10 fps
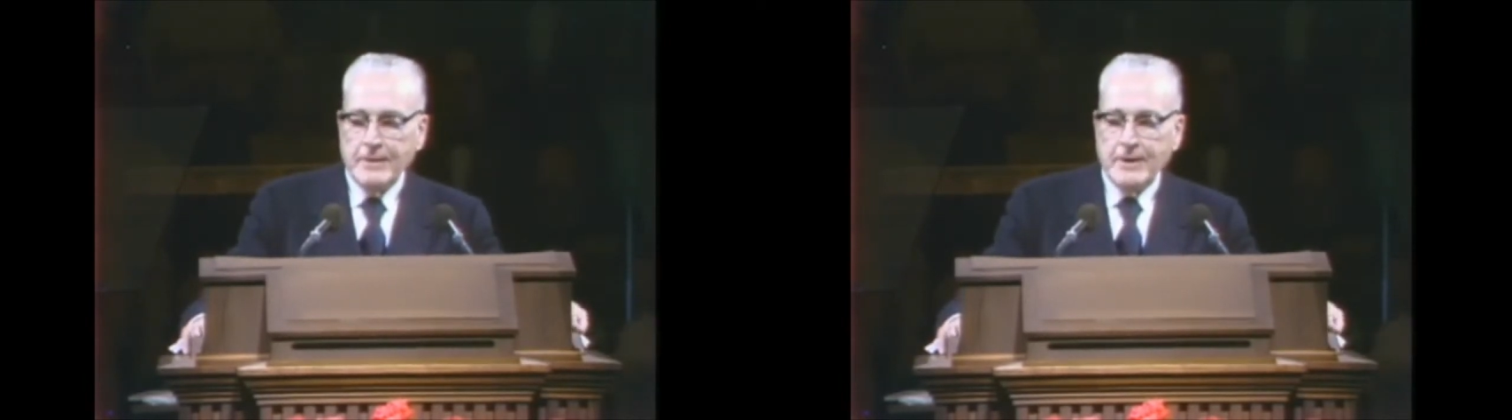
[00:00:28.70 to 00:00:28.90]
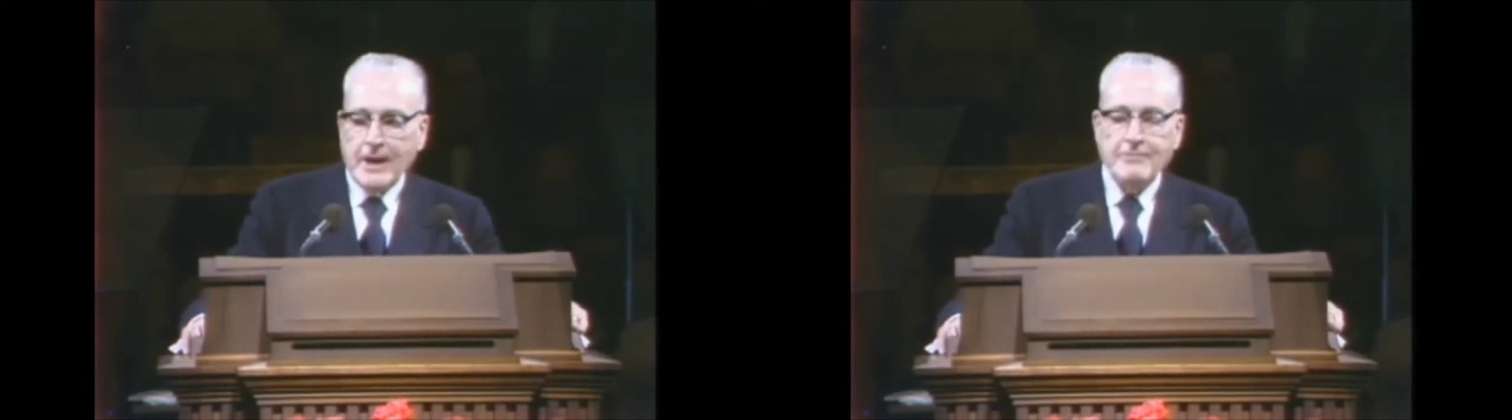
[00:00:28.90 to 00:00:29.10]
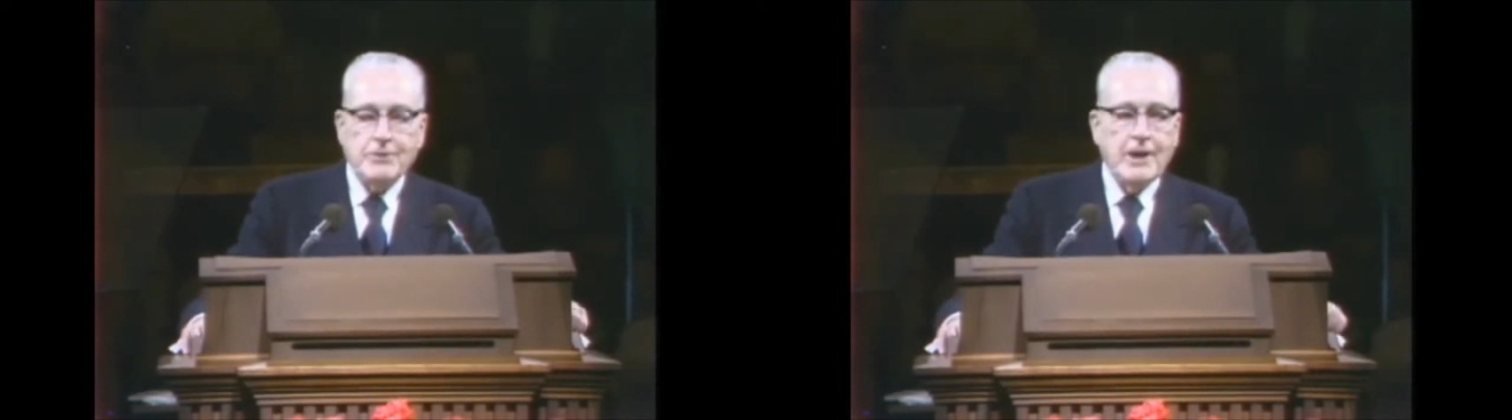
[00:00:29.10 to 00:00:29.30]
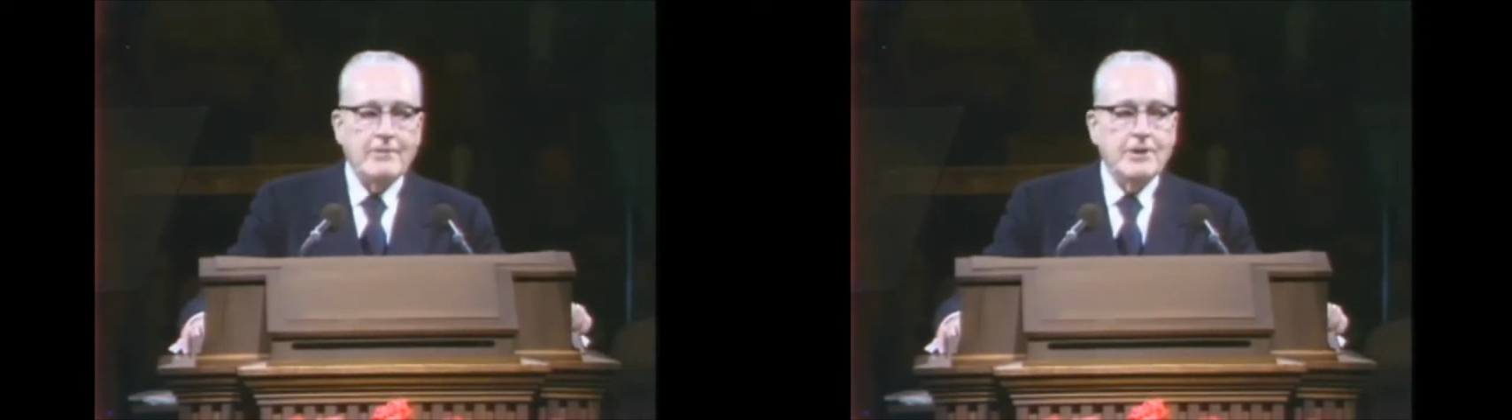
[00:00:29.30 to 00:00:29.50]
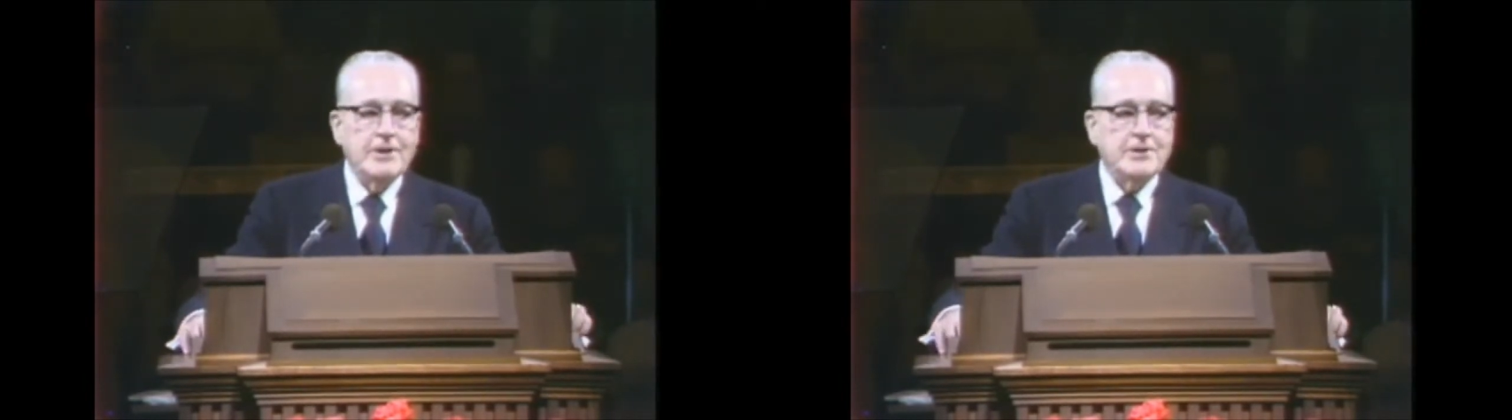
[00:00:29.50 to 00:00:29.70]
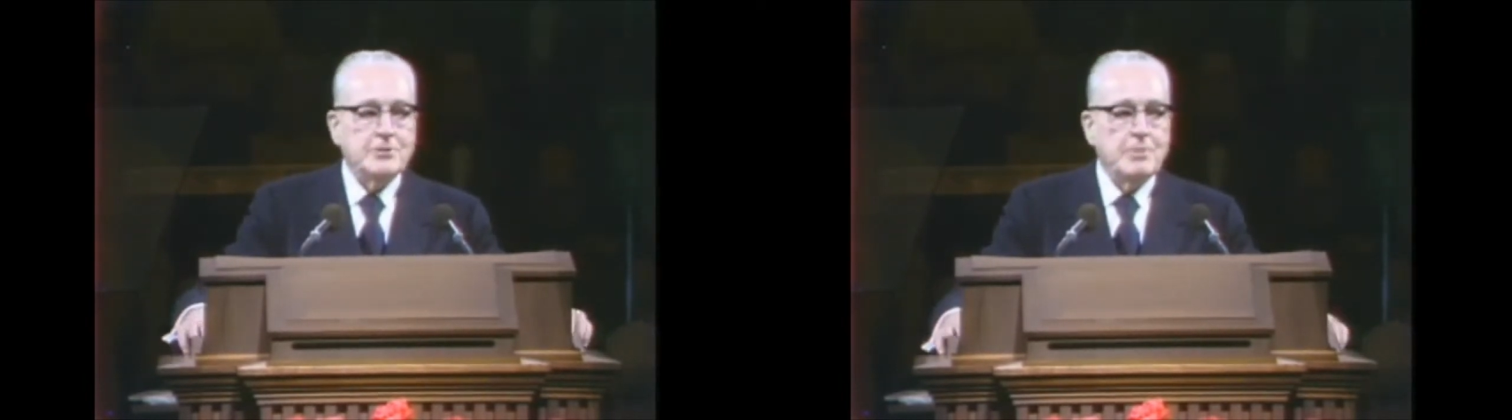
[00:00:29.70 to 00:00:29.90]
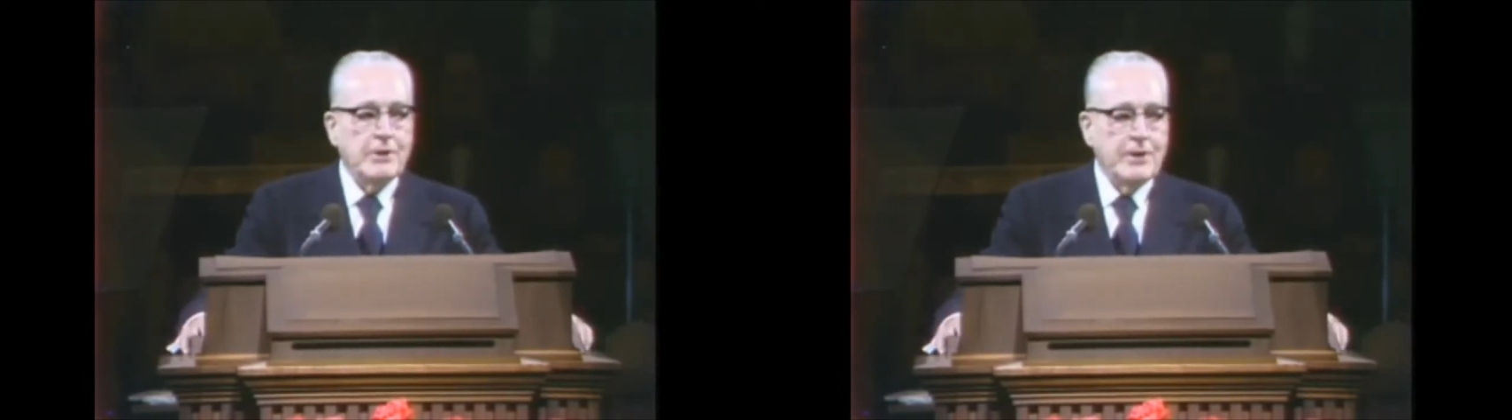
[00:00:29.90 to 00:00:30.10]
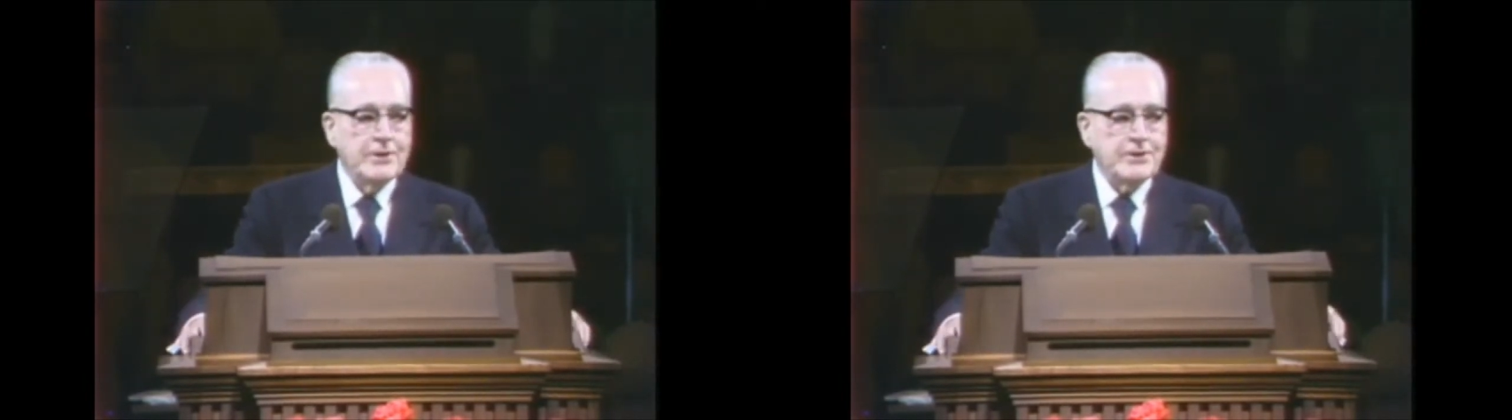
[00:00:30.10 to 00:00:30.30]
after having
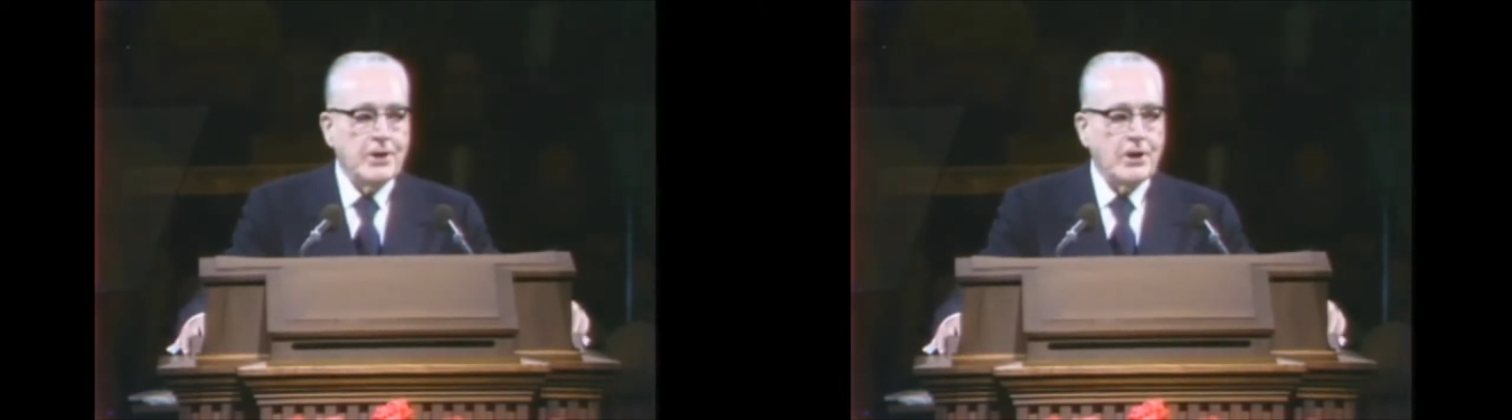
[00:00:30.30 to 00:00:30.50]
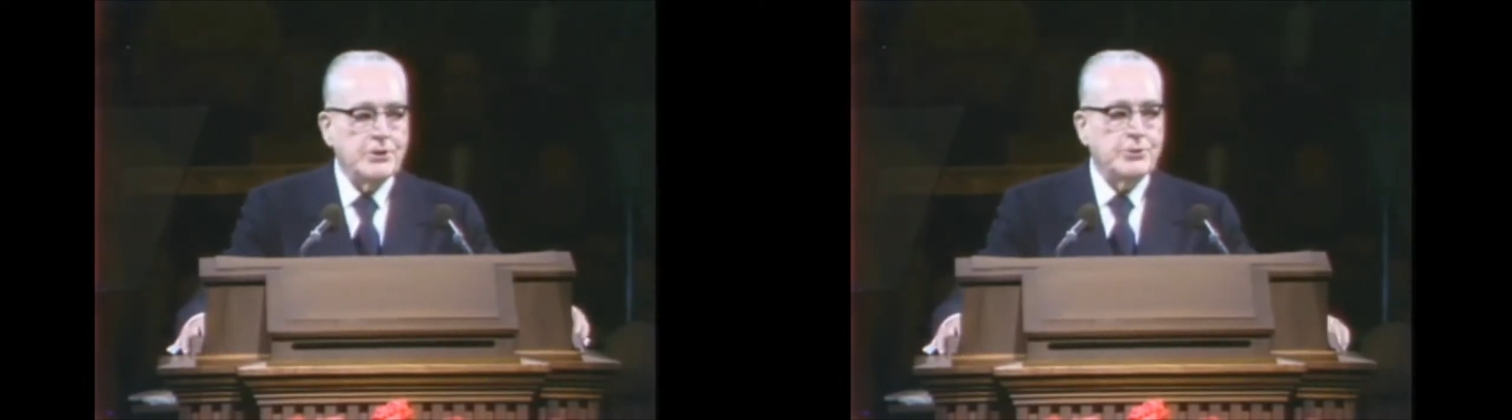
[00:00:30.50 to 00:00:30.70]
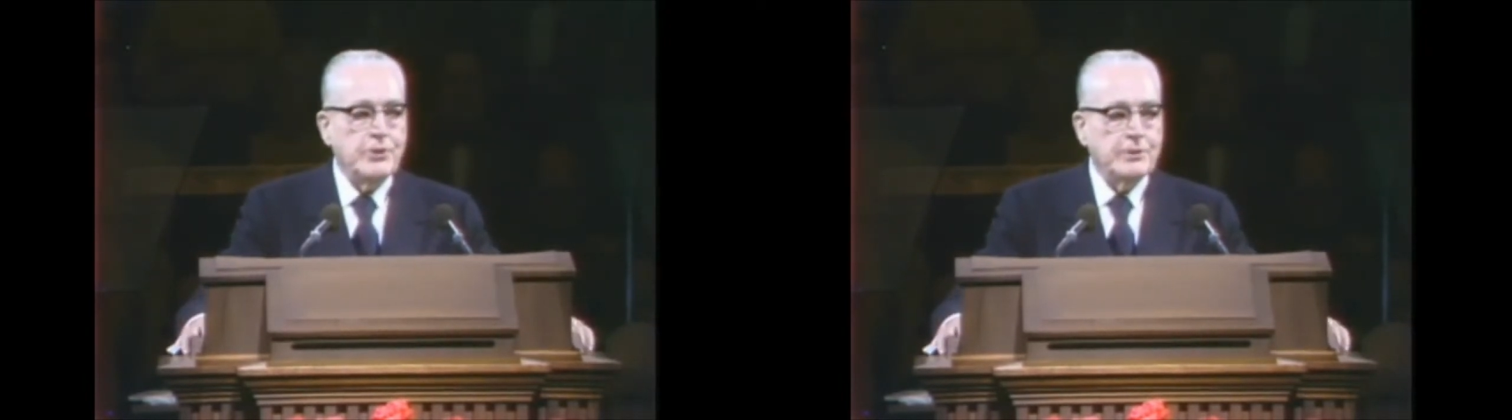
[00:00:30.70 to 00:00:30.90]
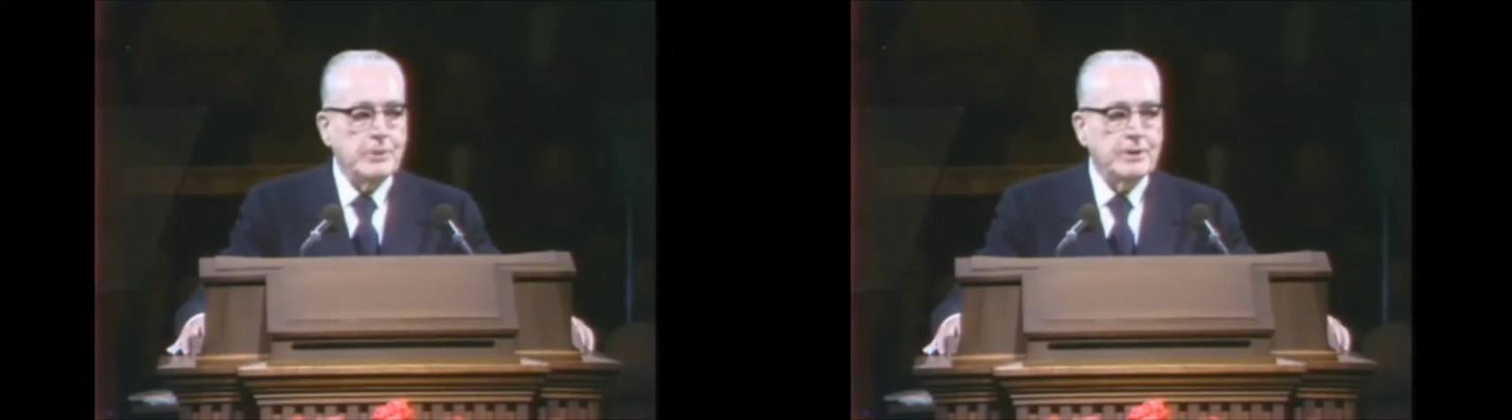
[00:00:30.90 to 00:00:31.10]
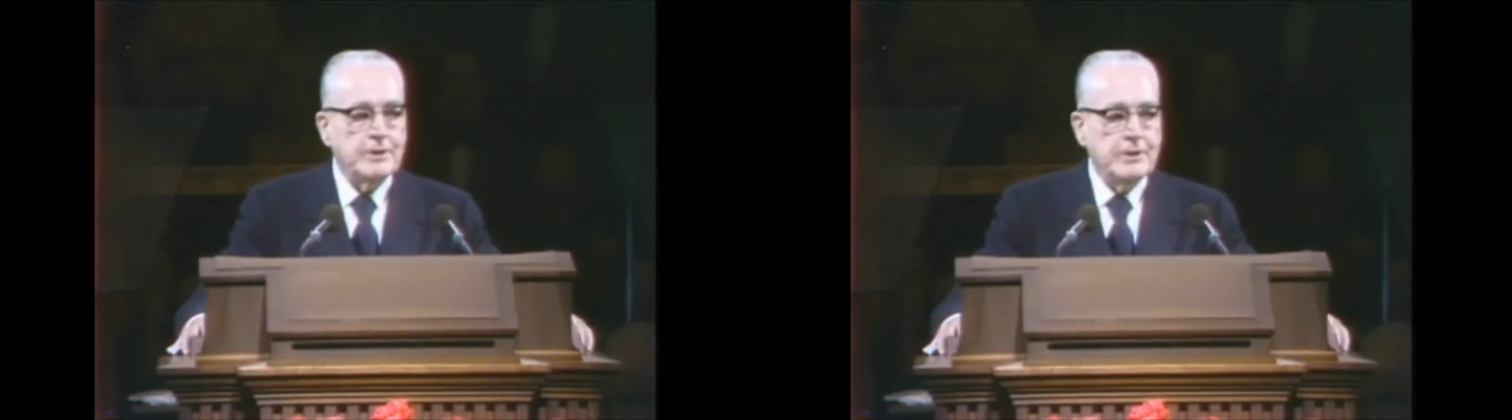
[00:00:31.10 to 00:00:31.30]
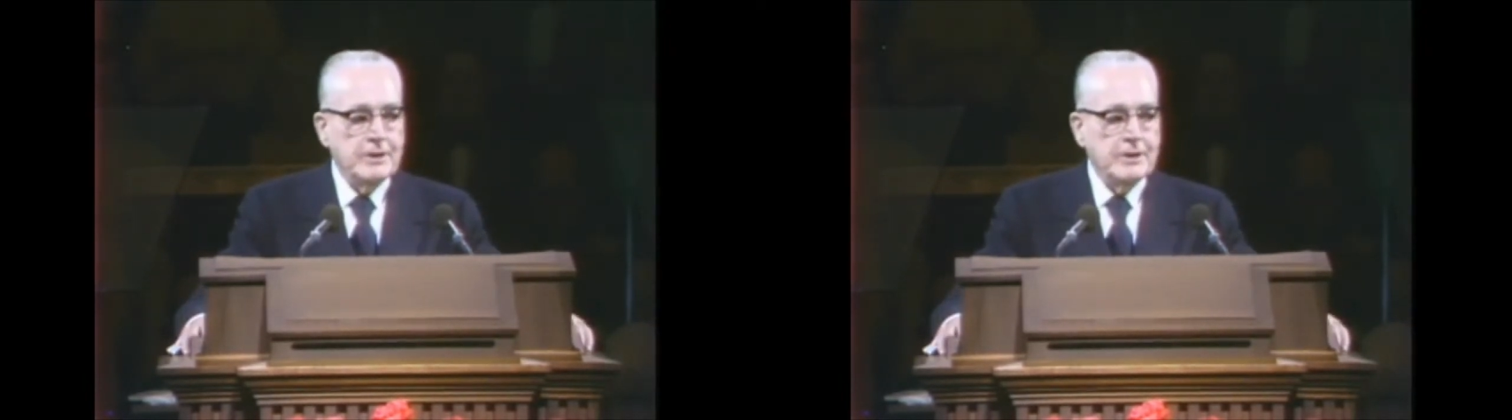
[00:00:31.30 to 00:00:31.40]
experienced harsh treatment